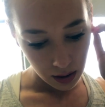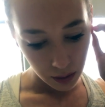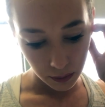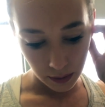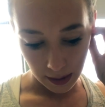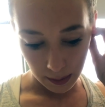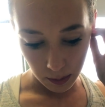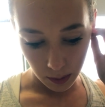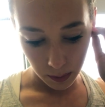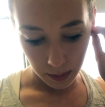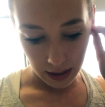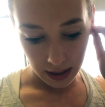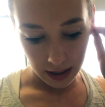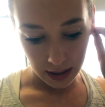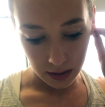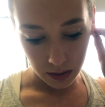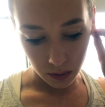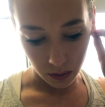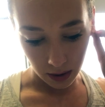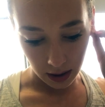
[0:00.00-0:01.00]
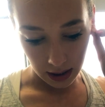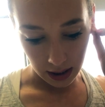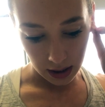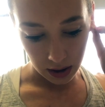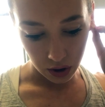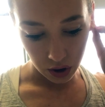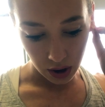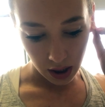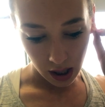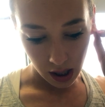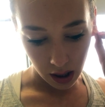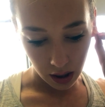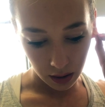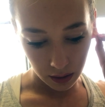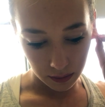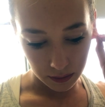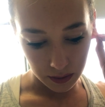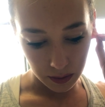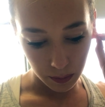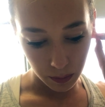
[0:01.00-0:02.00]
Rainbow bins, organized
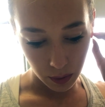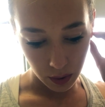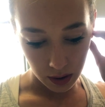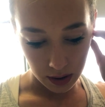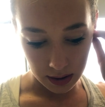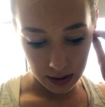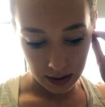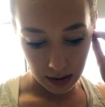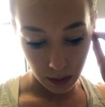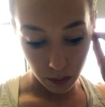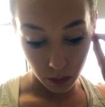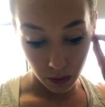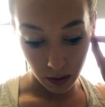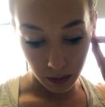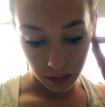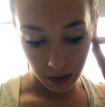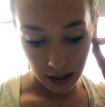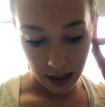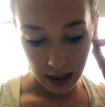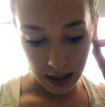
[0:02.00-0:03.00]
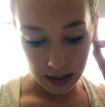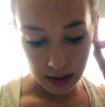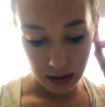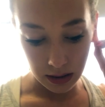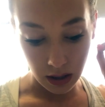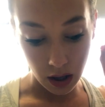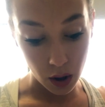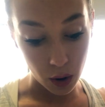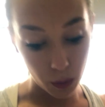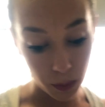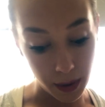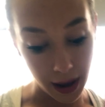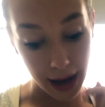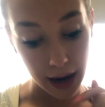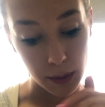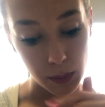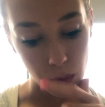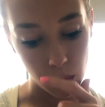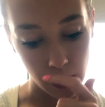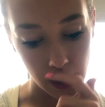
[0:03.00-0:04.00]
shelves, books in one place. Oh,
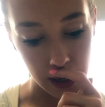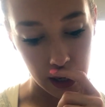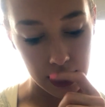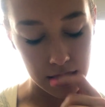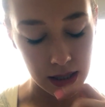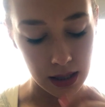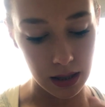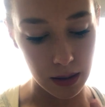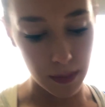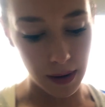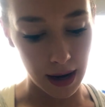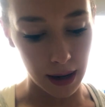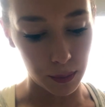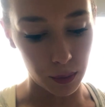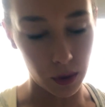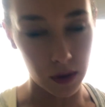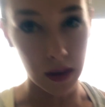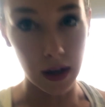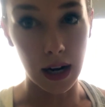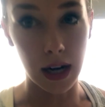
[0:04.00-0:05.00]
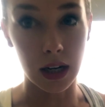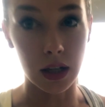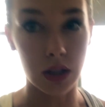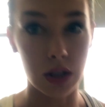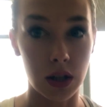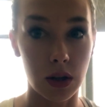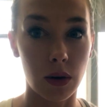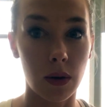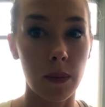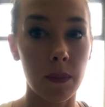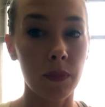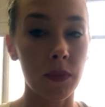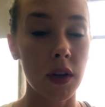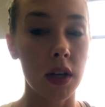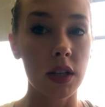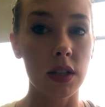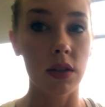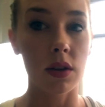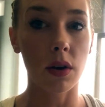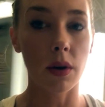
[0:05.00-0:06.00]
backboard. I did the backboard that I could do.
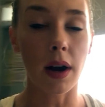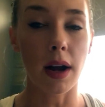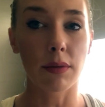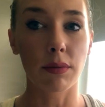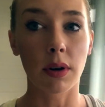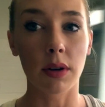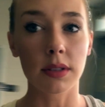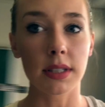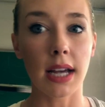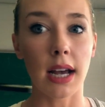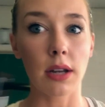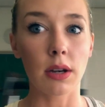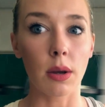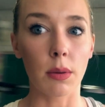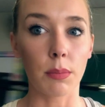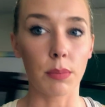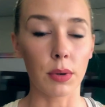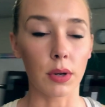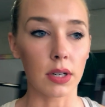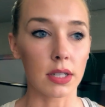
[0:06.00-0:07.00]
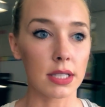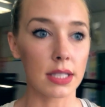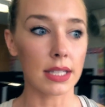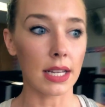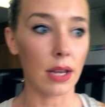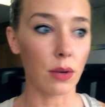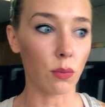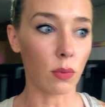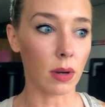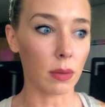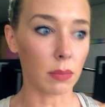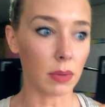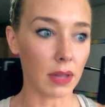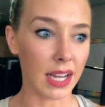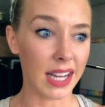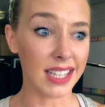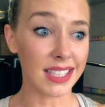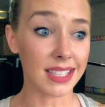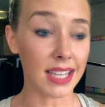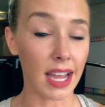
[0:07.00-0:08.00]
So I wrote down books in one
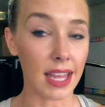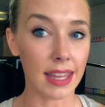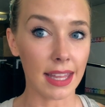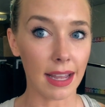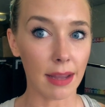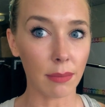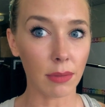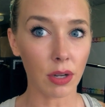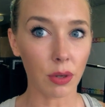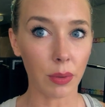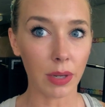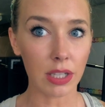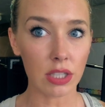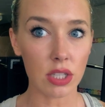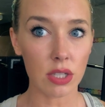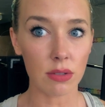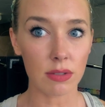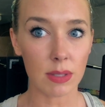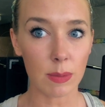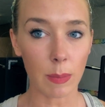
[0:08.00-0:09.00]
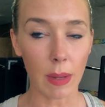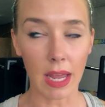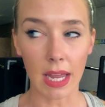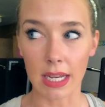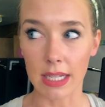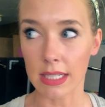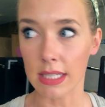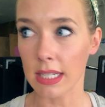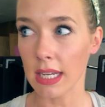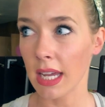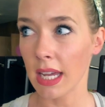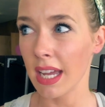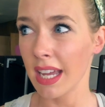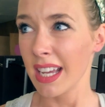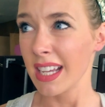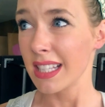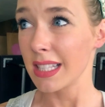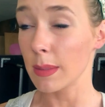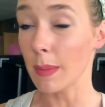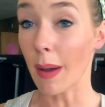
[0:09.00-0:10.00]
place. I think I'm going to spend,
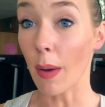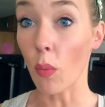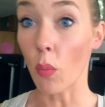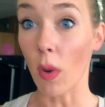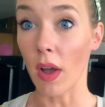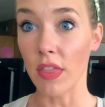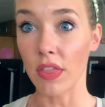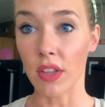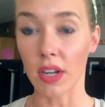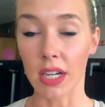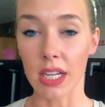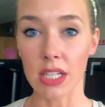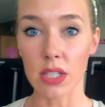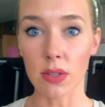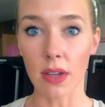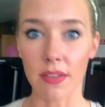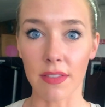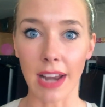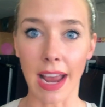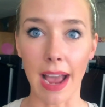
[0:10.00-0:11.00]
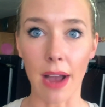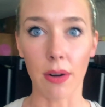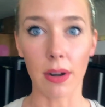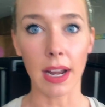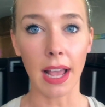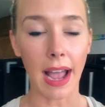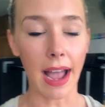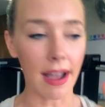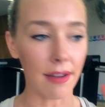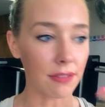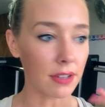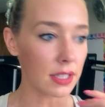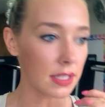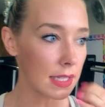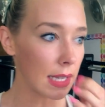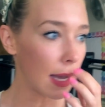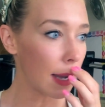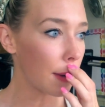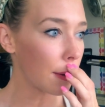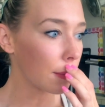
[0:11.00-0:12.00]
it's about 1:30, so I have an hour and a half or
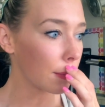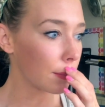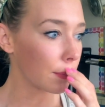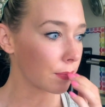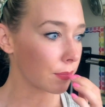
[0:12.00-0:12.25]
so.